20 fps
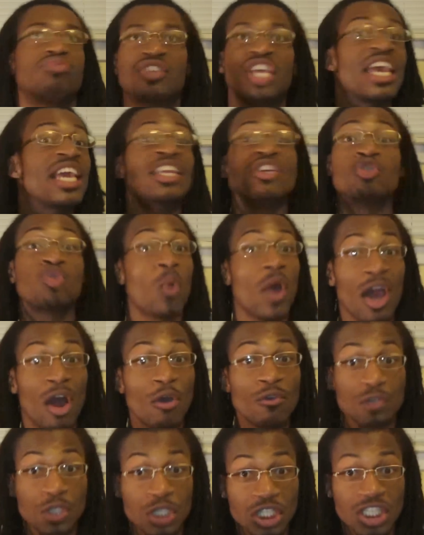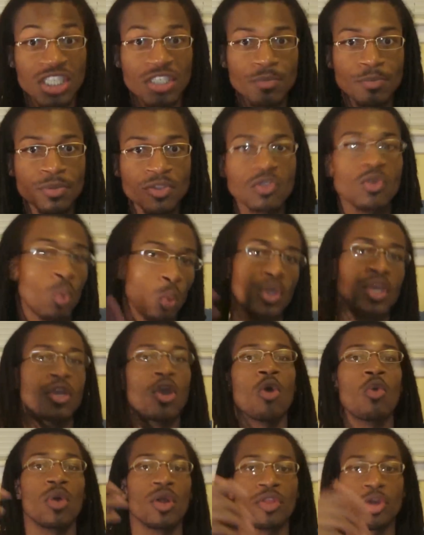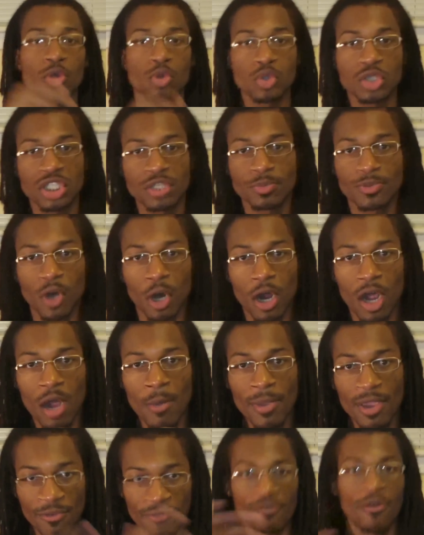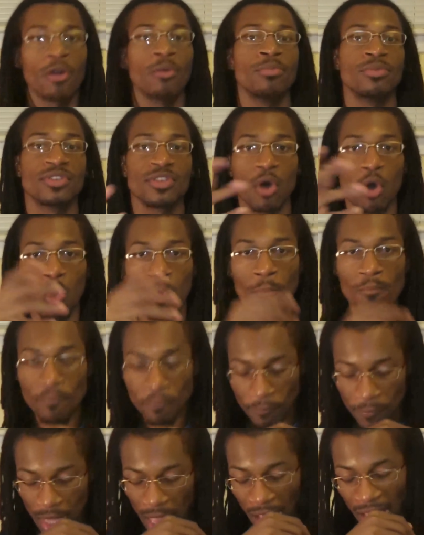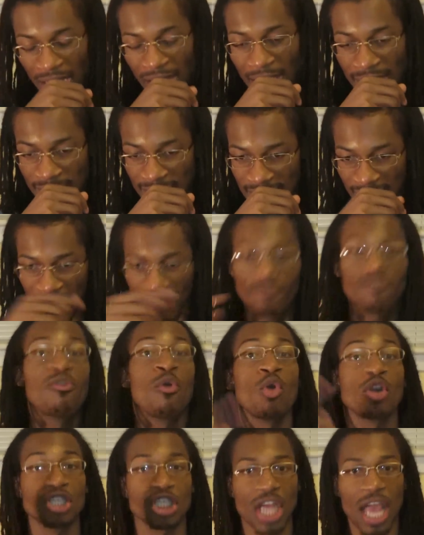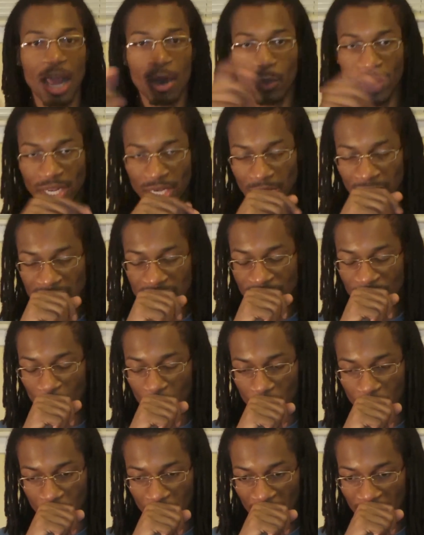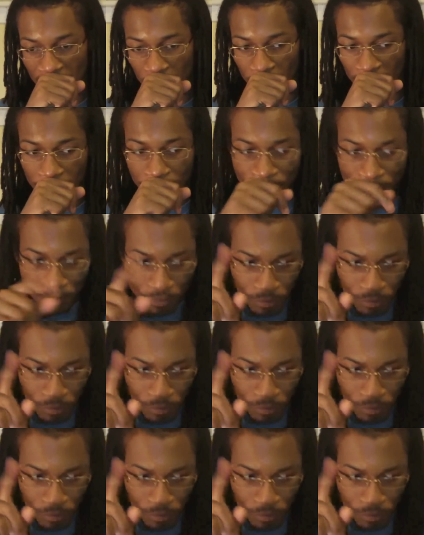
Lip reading: 10, 12 ships, we know where those ships are coming from. So I like that. Foreshadowing. Nice foreshadowing.